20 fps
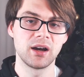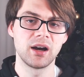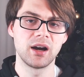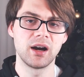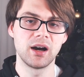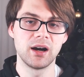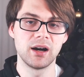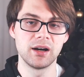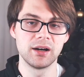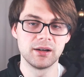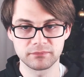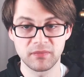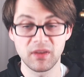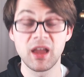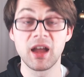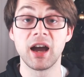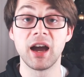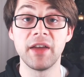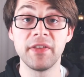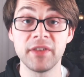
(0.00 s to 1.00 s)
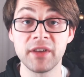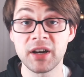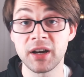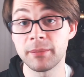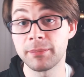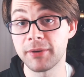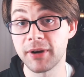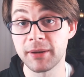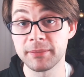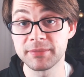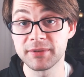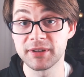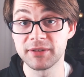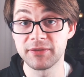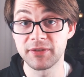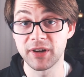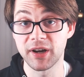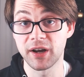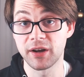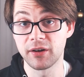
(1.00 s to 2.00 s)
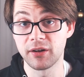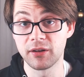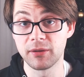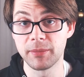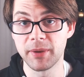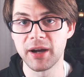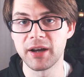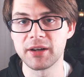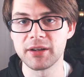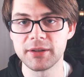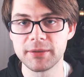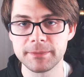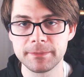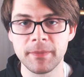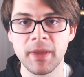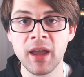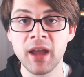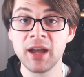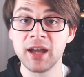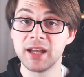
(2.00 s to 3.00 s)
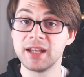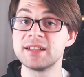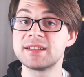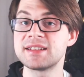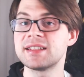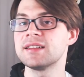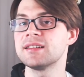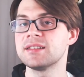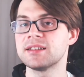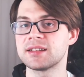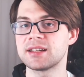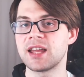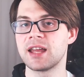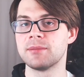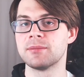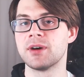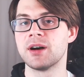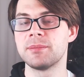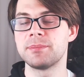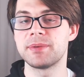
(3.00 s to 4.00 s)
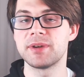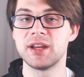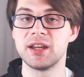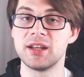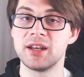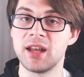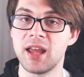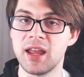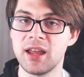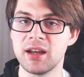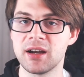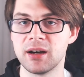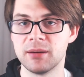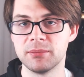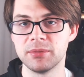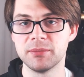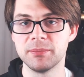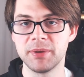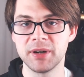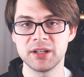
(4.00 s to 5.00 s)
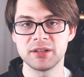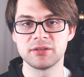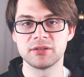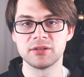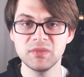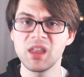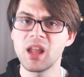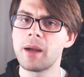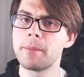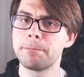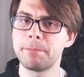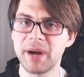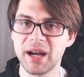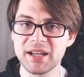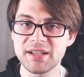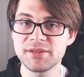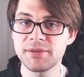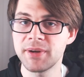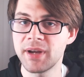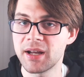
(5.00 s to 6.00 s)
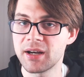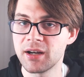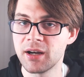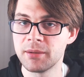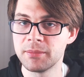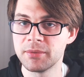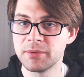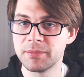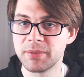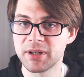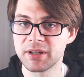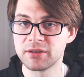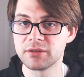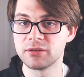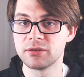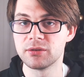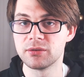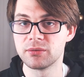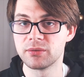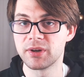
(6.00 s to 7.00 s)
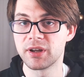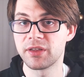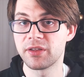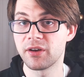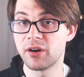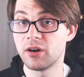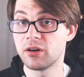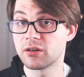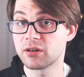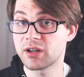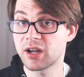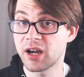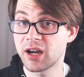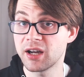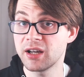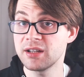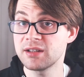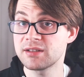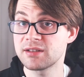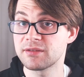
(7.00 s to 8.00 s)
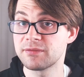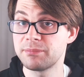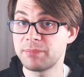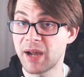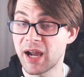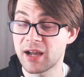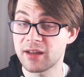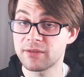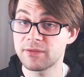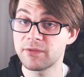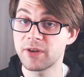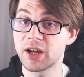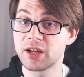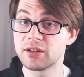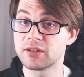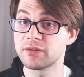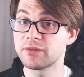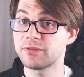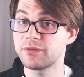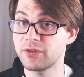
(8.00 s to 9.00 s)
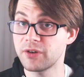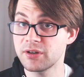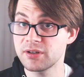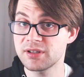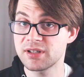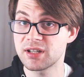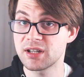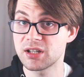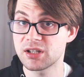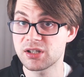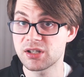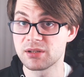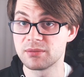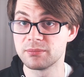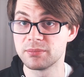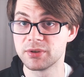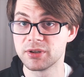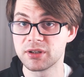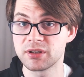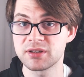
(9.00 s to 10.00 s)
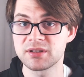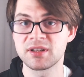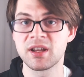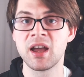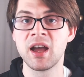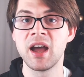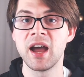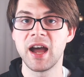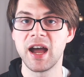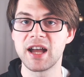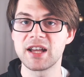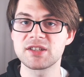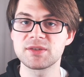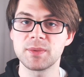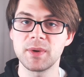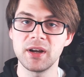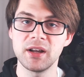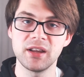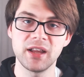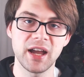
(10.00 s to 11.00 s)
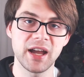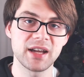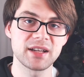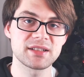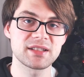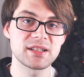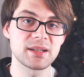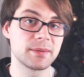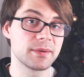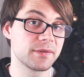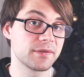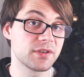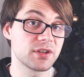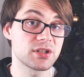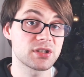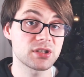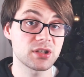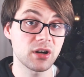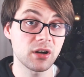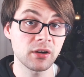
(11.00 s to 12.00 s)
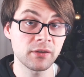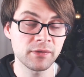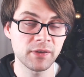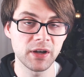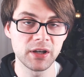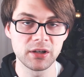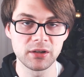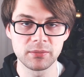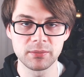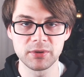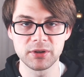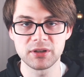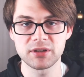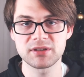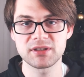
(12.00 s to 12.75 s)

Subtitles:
And then I promptly forgot all about it until it came up in a Humble Bundle. Paizo had a Humble Bundle with all kinds of Pathfinder 1st edition books, as well as some of the Starfinder books.